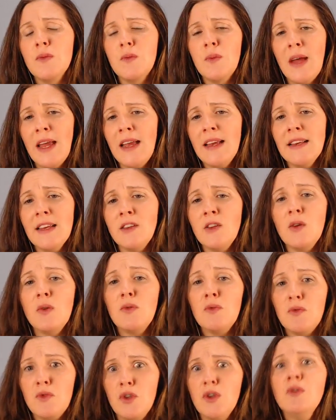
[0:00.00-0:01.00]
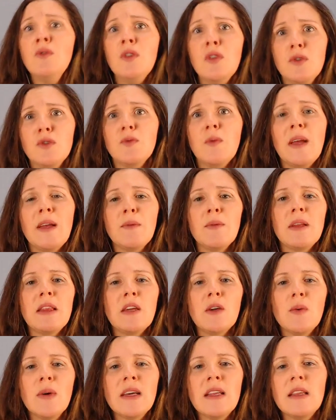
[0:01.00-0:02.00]
weight and you do lose weight really
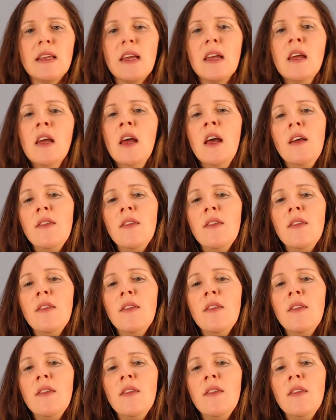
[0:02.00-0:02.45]
quickly,